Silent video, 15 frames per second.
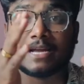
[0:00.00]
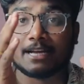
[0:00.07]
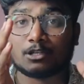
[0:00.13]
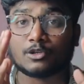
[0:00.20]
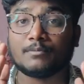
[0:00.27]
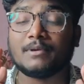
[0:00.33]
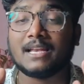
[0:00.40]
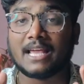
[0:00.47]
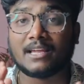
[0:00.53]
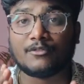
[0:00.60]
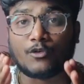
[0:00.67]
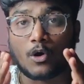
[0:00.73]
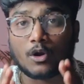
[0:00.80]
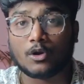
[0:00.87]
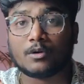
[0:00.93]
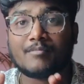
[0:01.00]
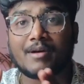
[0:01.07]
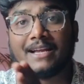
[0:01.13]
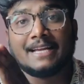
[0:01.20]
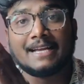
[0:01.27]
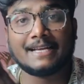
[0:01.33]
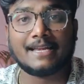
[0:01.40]
It should be like followed
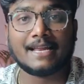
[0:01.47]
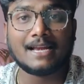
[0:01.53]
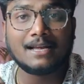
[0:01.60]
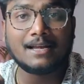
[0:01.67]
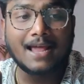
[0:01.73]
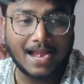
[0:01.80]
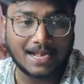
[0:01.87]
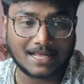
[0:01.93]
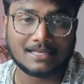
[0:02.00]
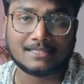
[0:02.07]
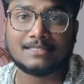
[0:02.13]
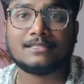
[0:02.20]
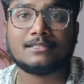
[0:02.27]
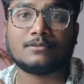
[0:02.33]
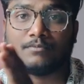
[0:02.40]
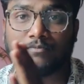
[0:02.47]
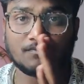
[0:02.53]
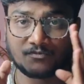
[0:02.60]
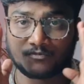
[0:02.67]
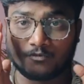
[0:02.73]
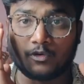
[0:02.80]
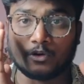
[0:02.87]
by detailed analysis
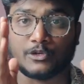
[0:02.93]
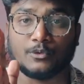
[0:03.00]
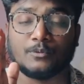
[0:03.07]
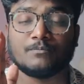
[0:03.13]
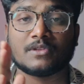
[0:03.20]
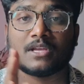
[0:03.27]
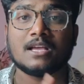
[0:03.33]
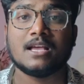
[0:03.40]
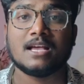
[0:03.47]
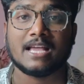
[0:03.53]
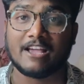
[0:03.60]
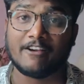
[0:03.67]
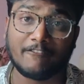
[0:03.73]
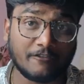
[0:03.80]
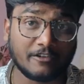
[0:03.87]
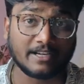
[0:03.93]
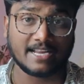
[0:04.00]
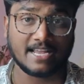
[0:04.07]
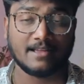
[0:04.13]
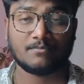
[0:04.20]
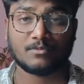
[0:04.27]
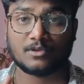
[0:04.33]
for you every day.